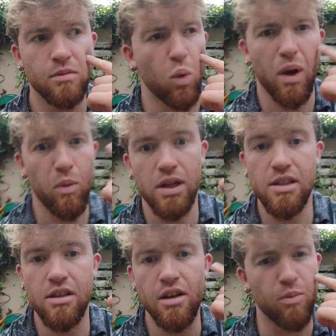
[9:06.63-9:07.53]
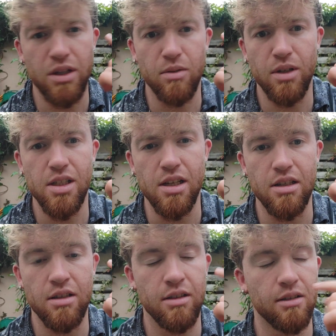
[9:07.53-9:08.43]
When's the time? When's
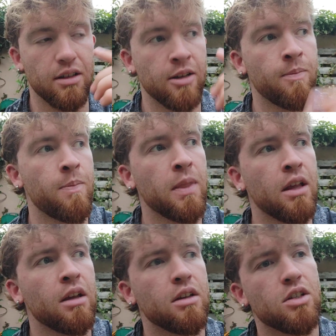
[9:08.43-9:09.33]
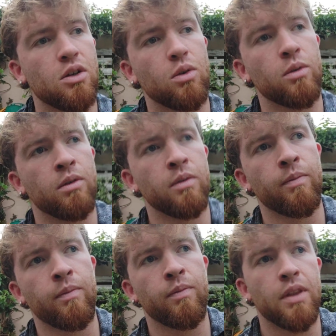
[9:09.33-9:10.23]
this? Okay. So
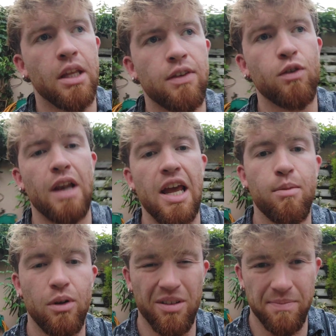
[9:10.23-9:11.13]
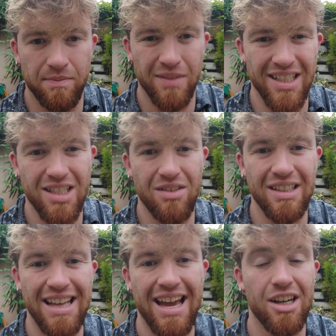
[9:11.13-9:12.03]
if you label, it's
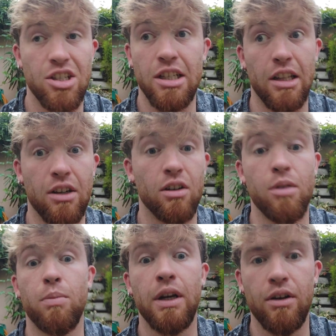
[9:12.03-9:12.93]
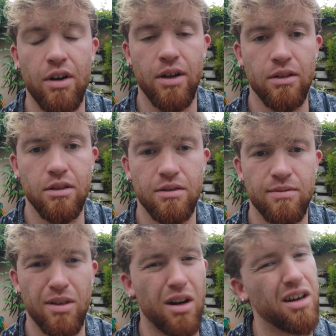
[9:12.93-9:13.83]
generally the energy that you're going to bring around.
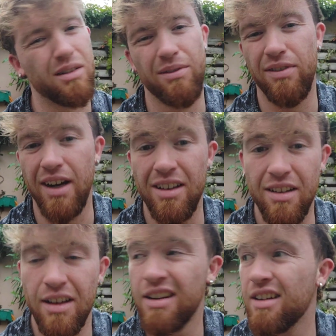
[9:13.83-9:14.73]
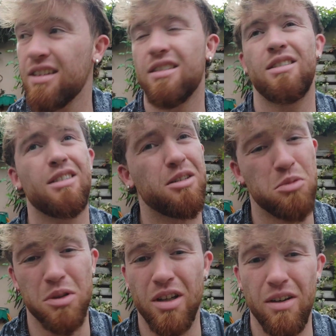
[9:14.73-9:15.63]
Oh, I'm fat.
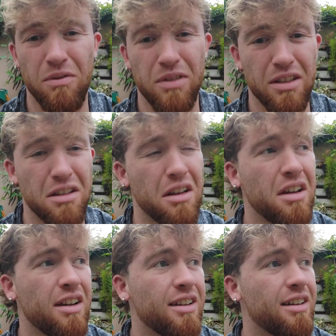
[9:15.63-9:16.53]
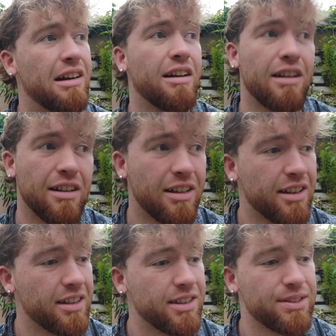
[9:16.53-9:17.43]
Oh, I'm confident.
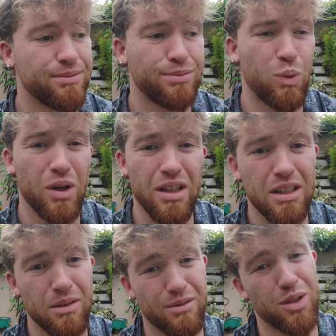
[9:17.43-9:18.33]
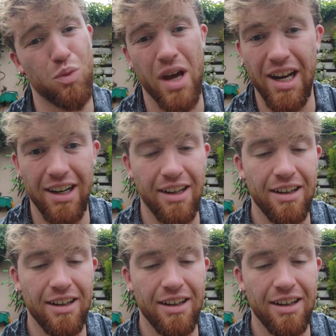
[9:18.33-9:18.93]
For work, the weather.